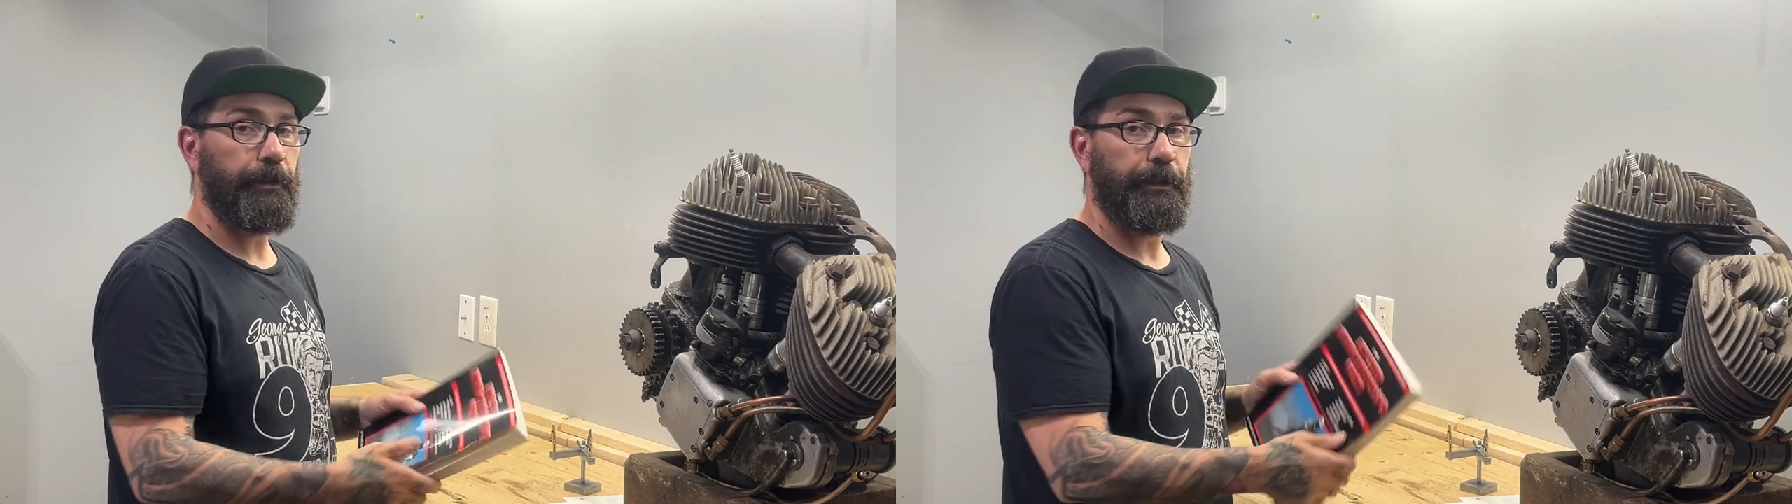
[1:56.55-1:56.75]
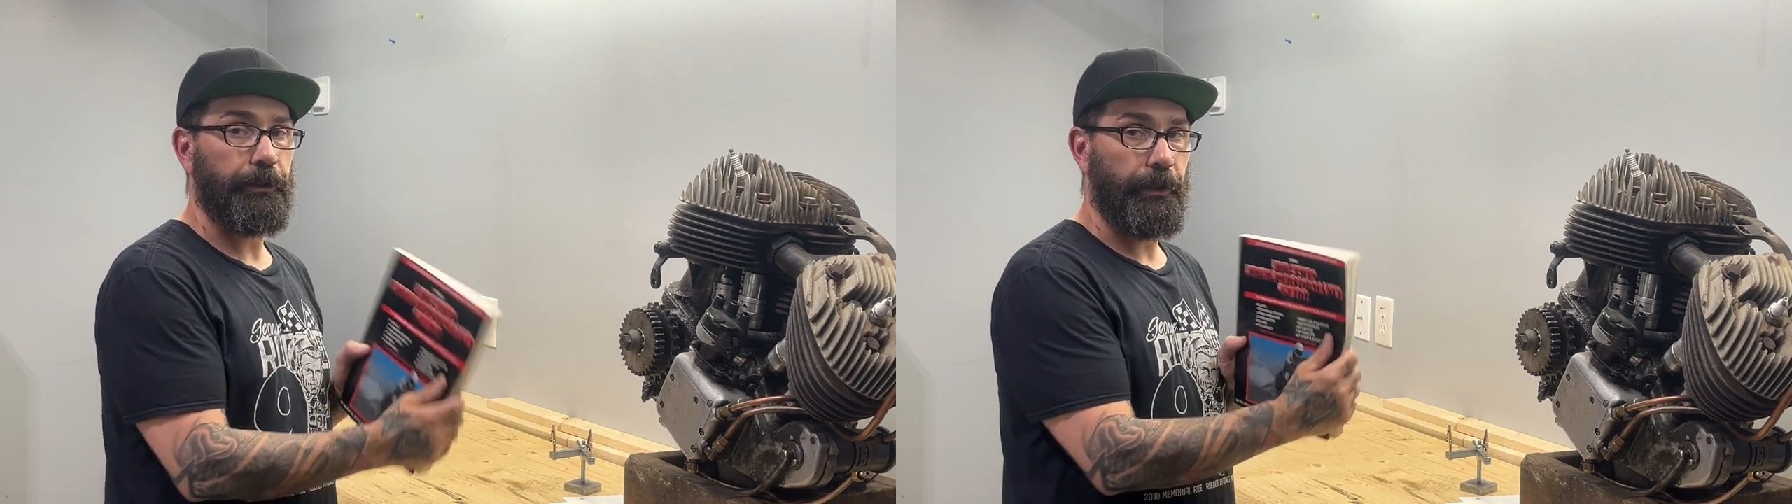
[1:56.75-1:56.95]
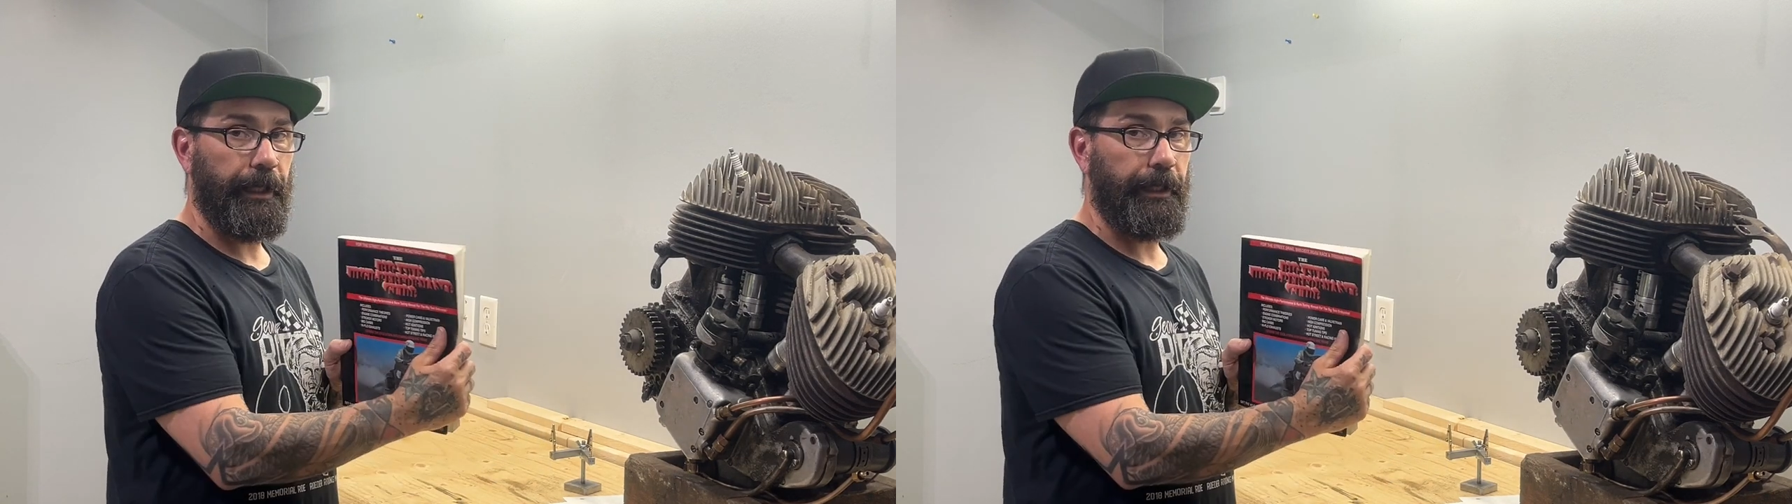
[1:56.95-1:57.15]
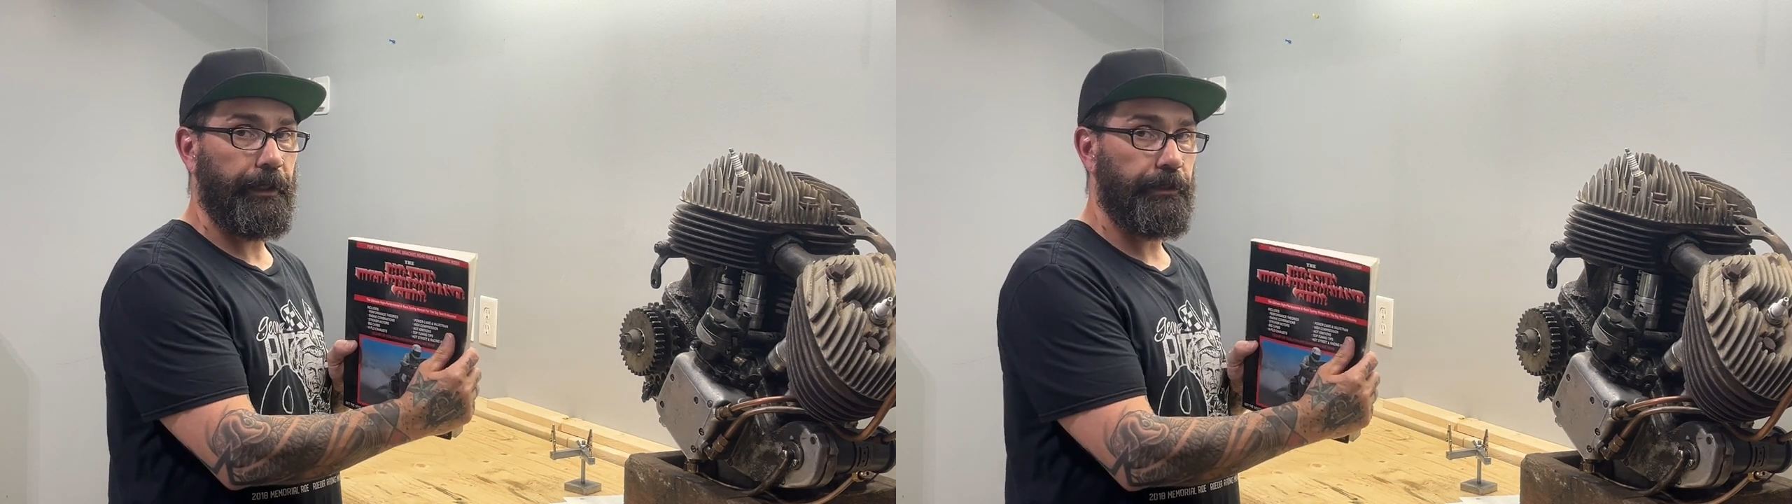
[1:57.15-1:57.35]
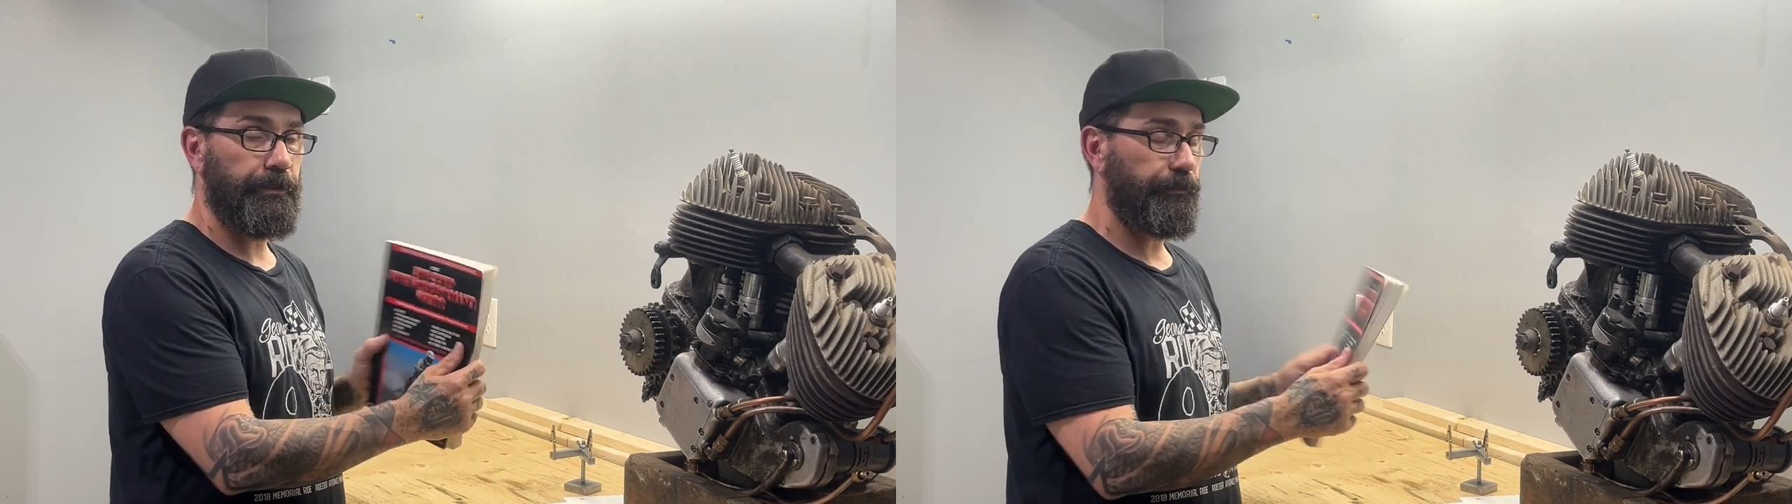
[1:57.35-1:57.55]
in your
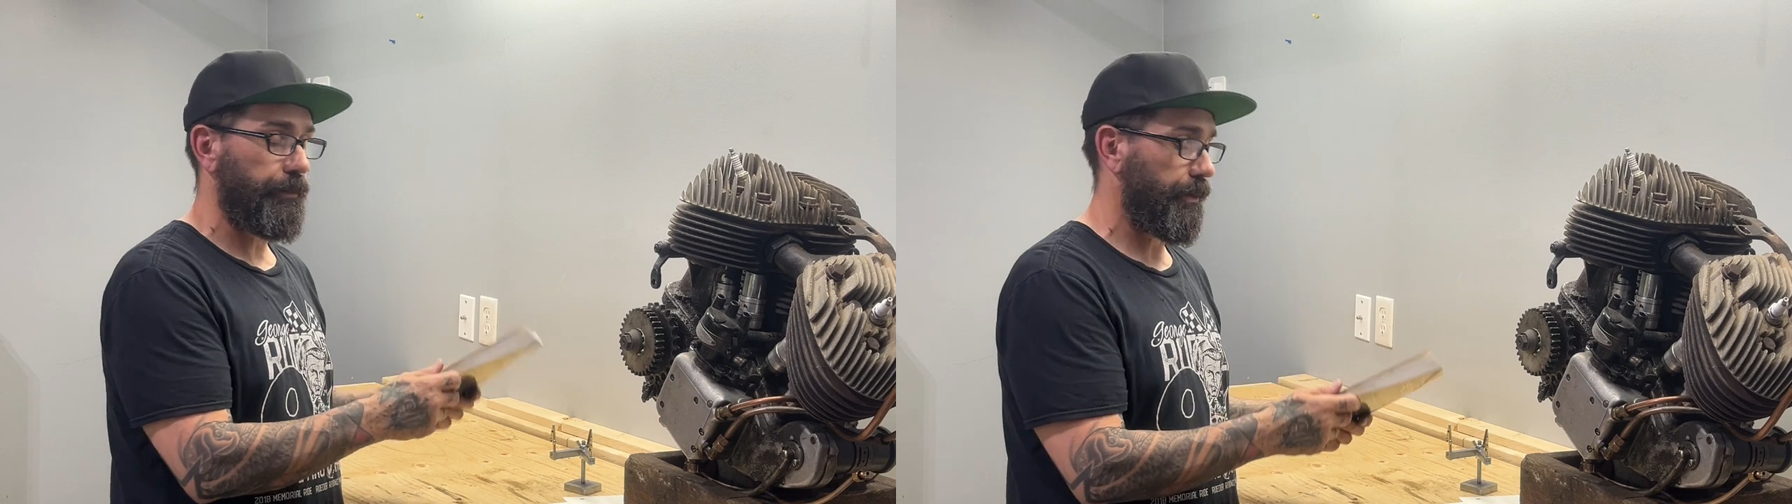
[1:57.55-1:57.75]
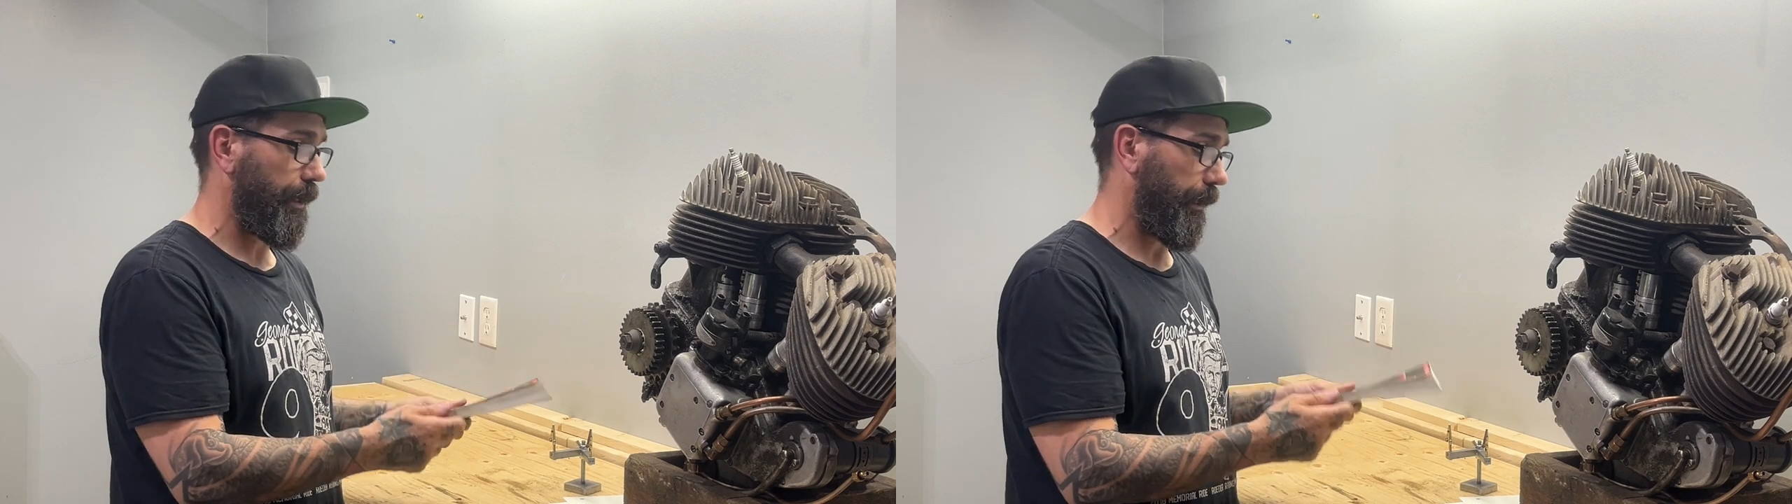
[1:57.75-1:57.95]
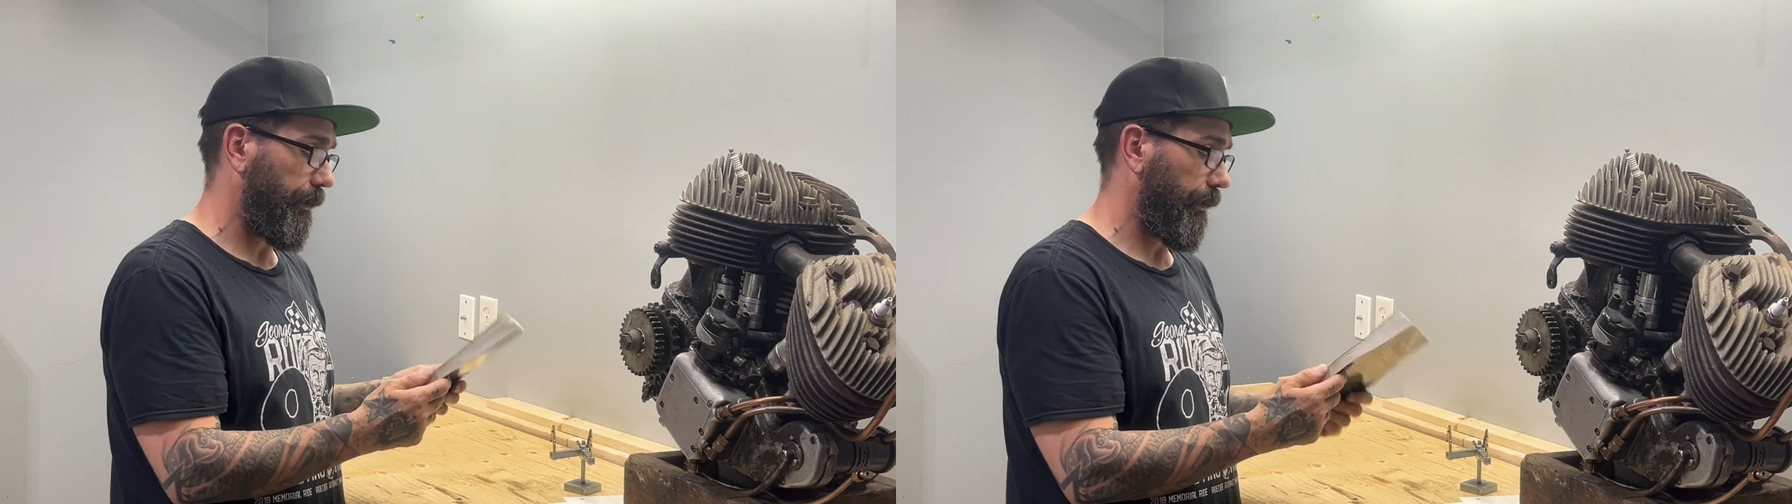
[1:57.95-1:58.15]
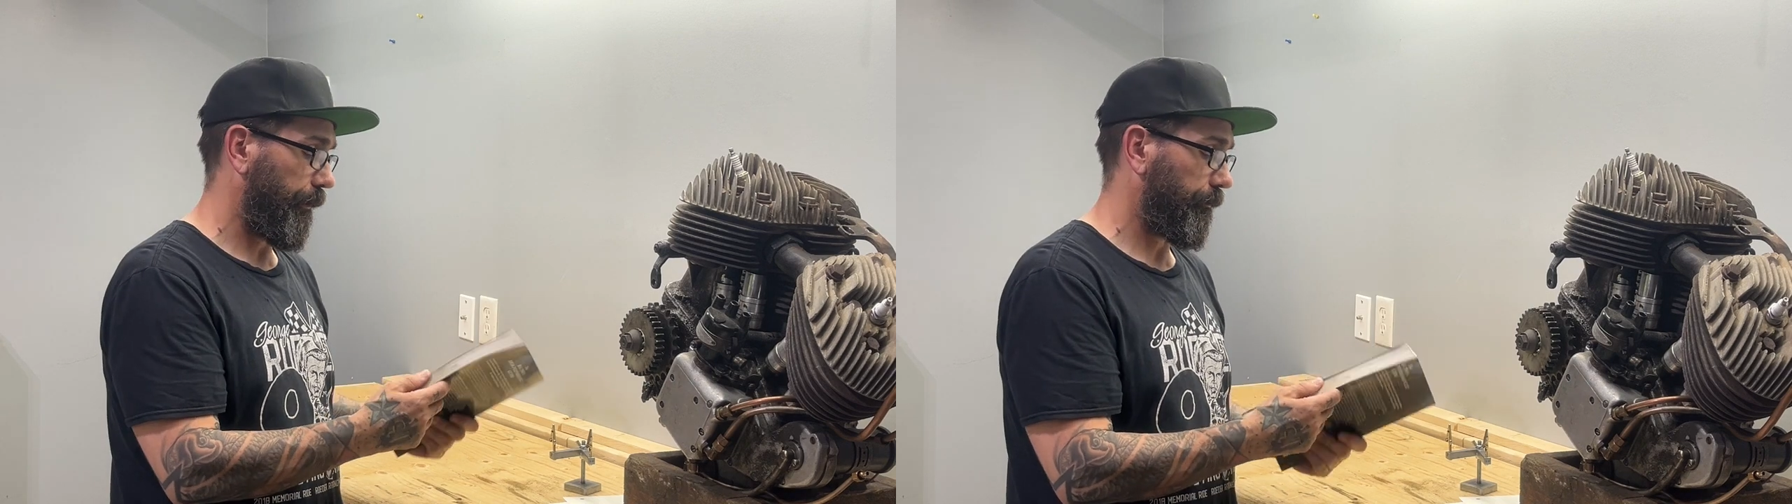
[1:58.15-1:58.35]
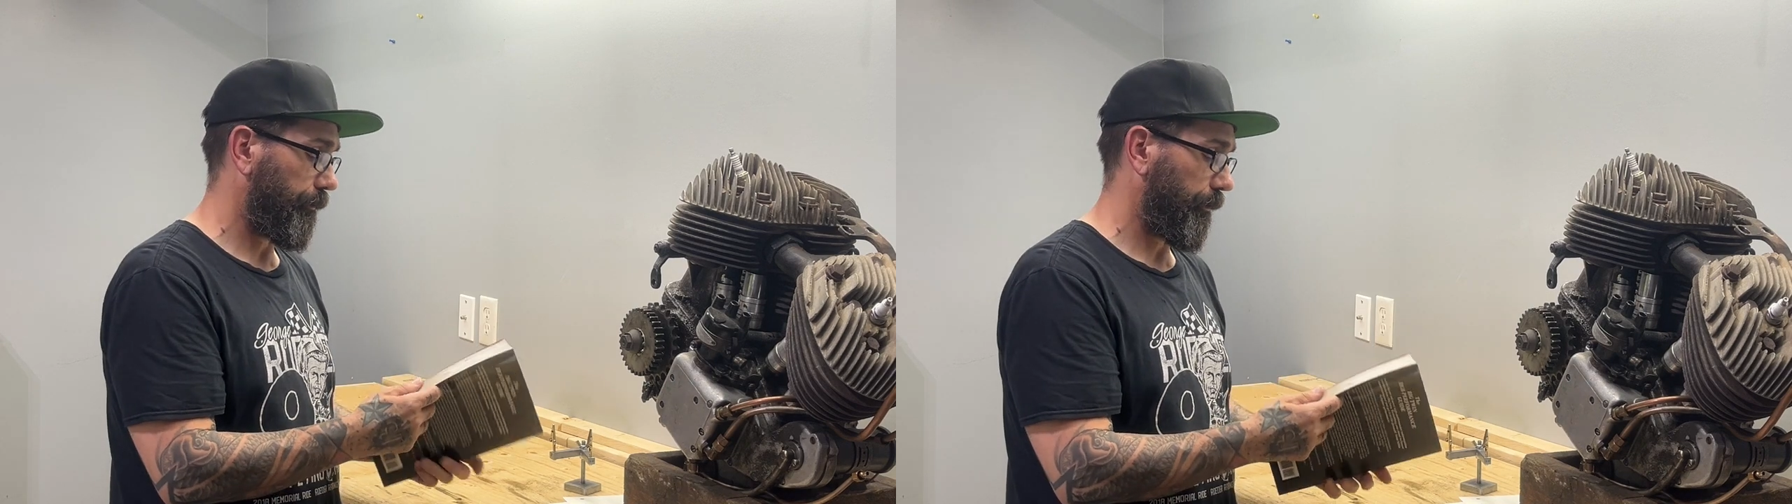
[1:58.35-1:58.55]
hands for
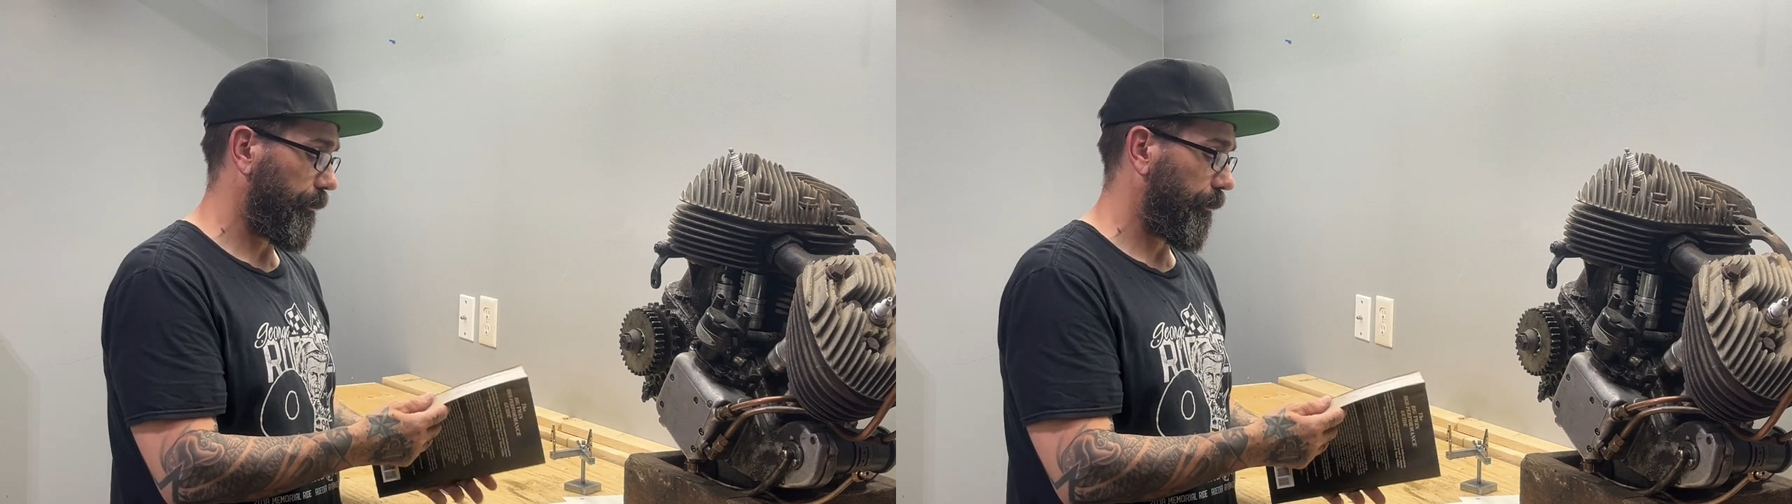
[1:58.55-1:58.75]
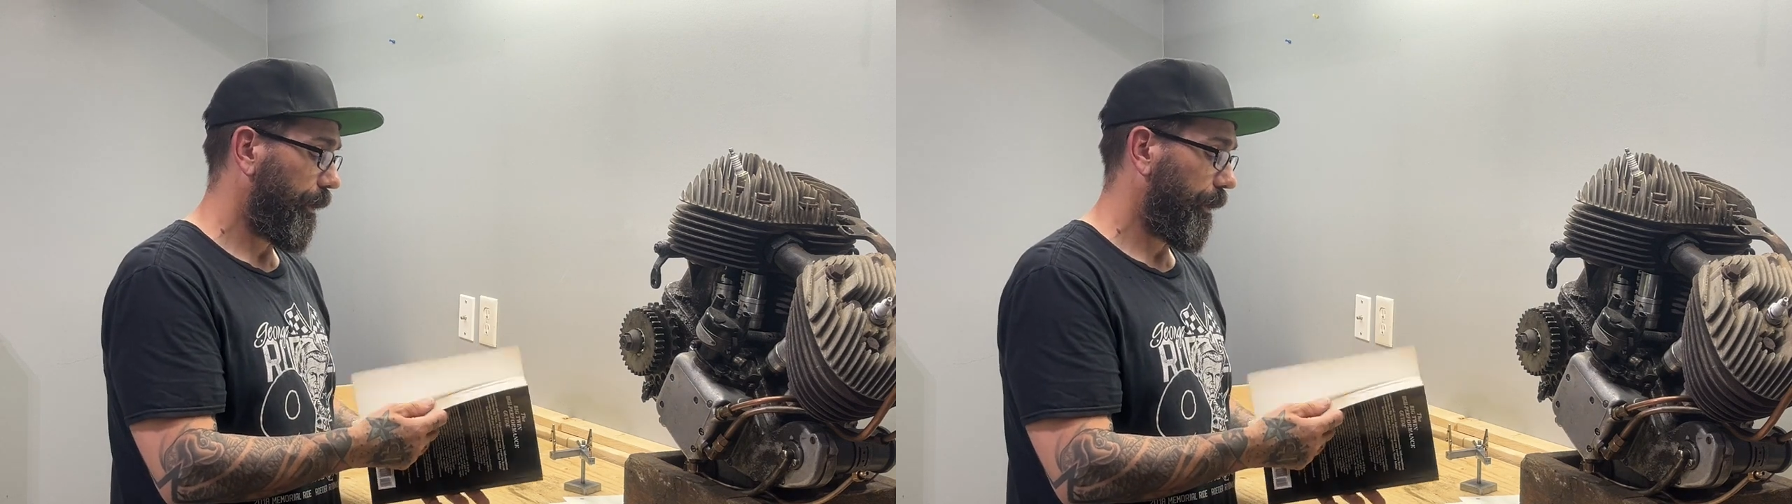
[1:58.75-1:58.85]
studying, for